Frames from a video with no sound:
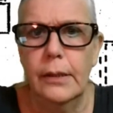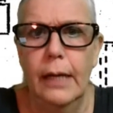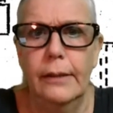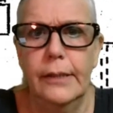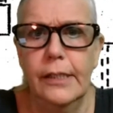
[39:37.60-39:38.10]

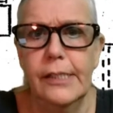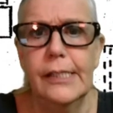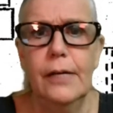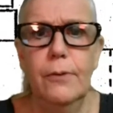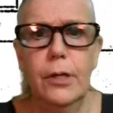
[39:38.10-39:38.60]
Now, now you
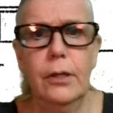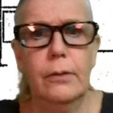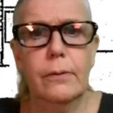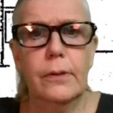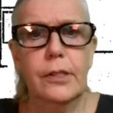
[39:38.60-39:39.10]
see where
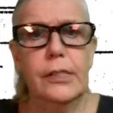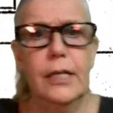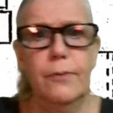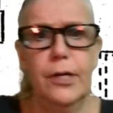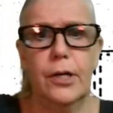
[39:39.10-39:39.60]
you
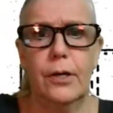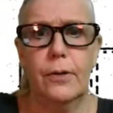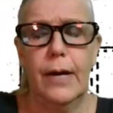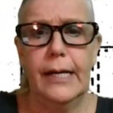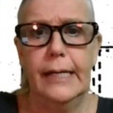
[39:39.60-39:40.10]
see where
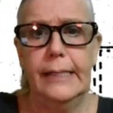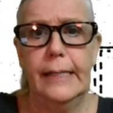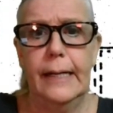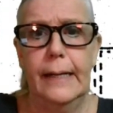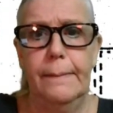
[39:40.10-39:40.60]
Greg
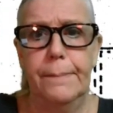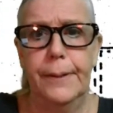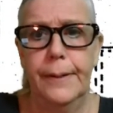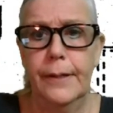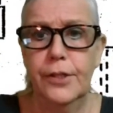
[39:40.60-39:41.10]
ended up.
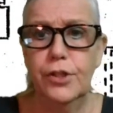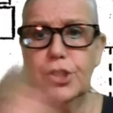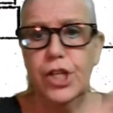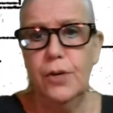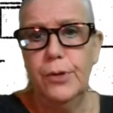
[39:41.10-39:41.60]
Do you
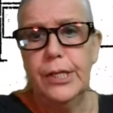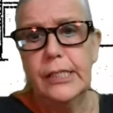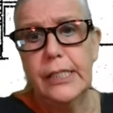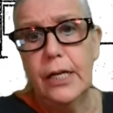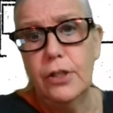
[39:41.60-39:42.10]
see where the
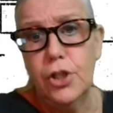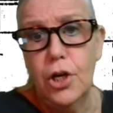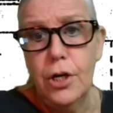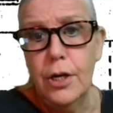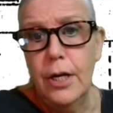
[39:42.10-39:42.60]
stairs
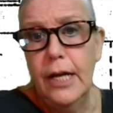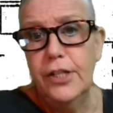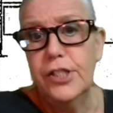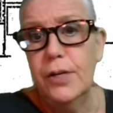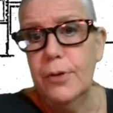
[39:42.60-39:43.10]
are,
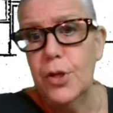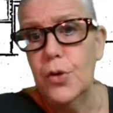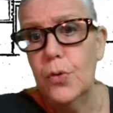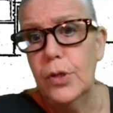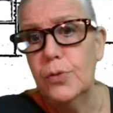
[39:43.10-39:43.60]
and you see where the
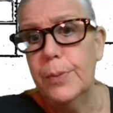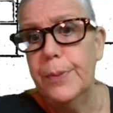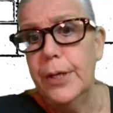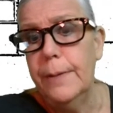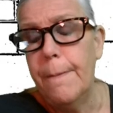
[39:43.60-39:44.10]
noise would
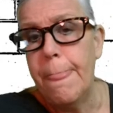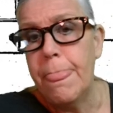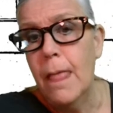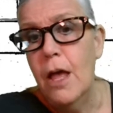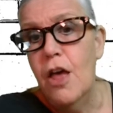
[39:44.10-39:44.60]
be?
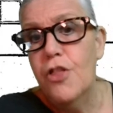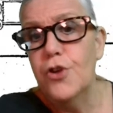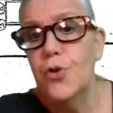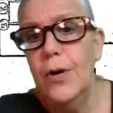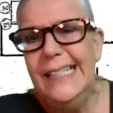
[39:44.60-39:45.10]

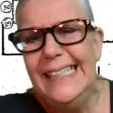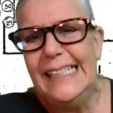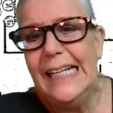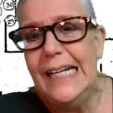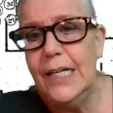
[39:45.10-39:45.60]
The noise
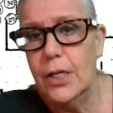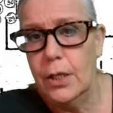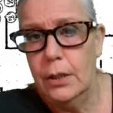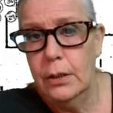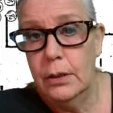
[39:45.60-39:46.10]
is here.